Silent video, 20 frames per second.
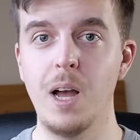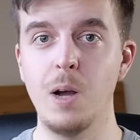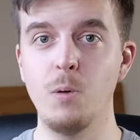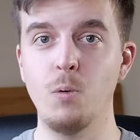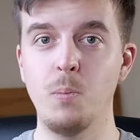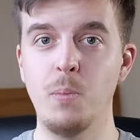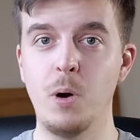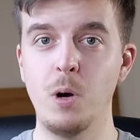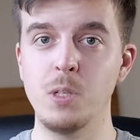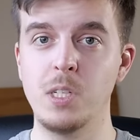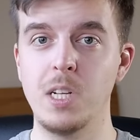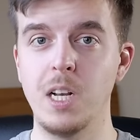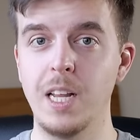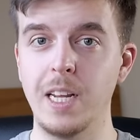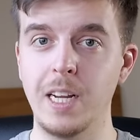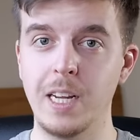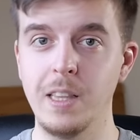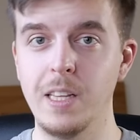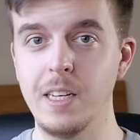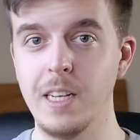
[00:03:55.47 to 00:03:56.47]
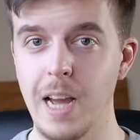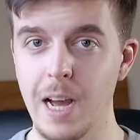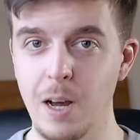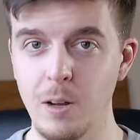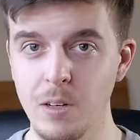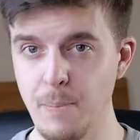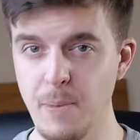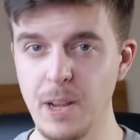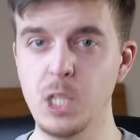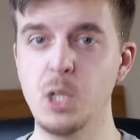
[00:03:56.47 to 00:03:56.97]
I will post a link in the
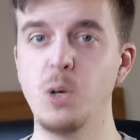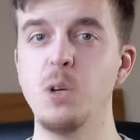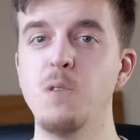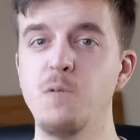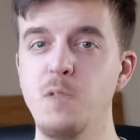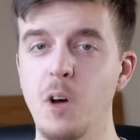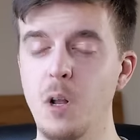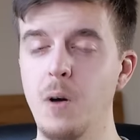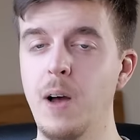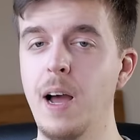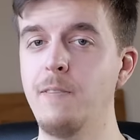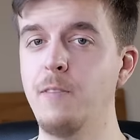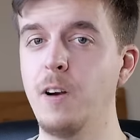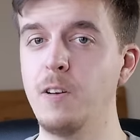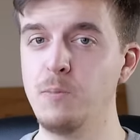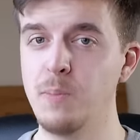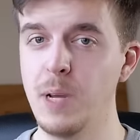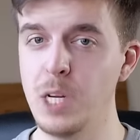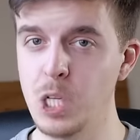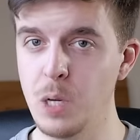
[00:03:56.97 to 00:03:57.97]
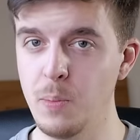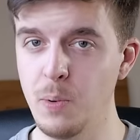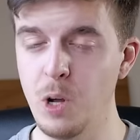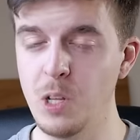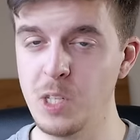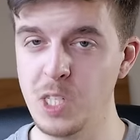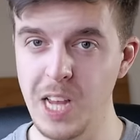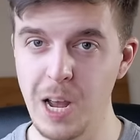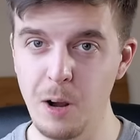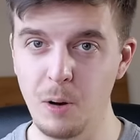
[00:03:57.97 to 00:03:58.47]
down. And make sure you follow High Five Spaceship
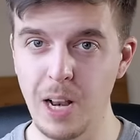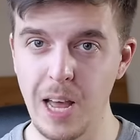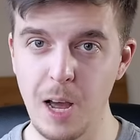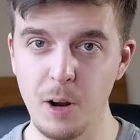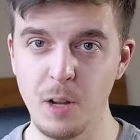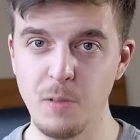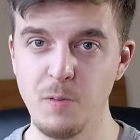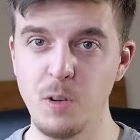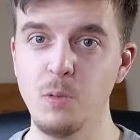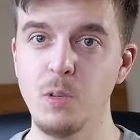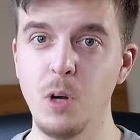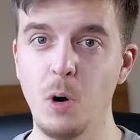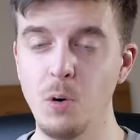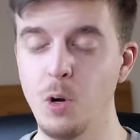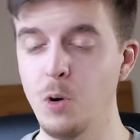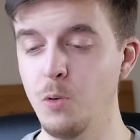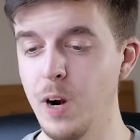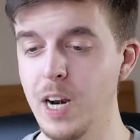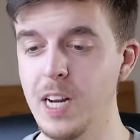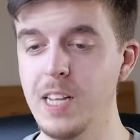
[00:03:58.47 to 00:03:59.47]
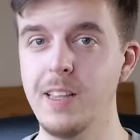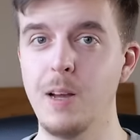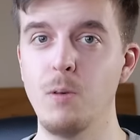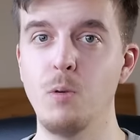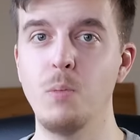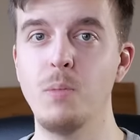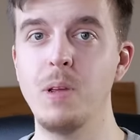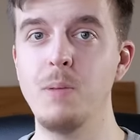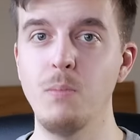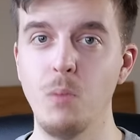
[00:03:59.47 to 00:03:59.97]
on SoundCloud. If you don't already, there
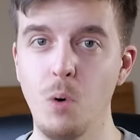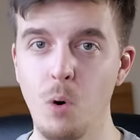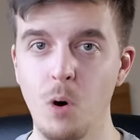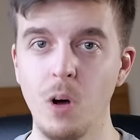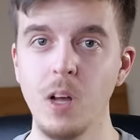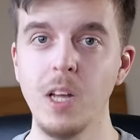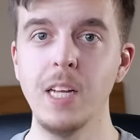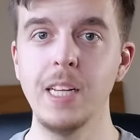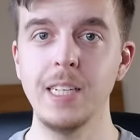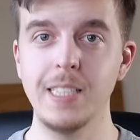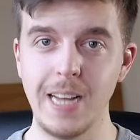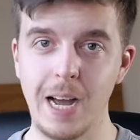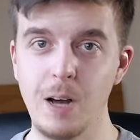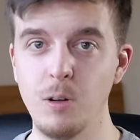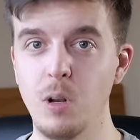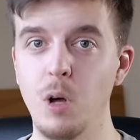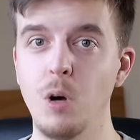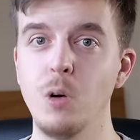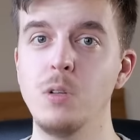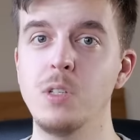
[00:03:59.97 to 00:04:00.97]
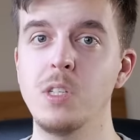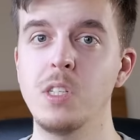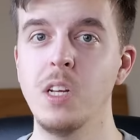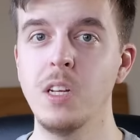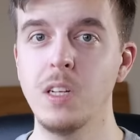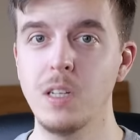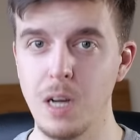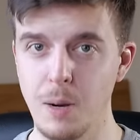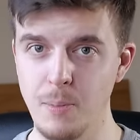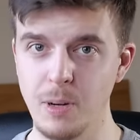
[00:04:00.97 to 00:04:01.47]
will be more downloads
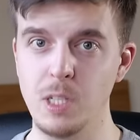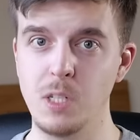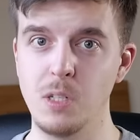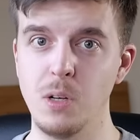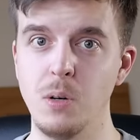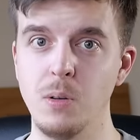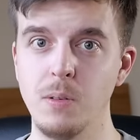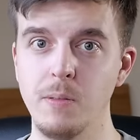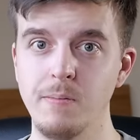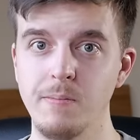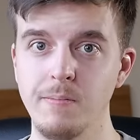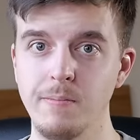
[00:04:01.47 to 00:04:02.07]
coming soon.